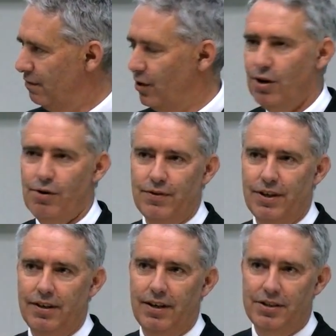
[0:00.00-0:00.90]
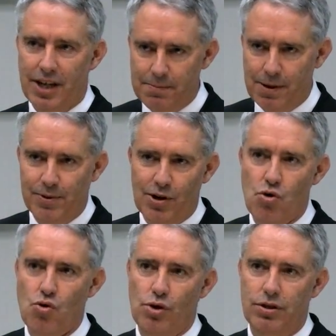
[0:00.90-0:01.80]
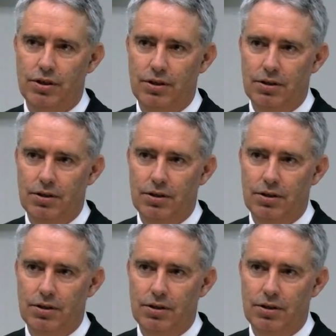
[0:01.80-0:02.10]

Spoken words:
involved, they take people to court.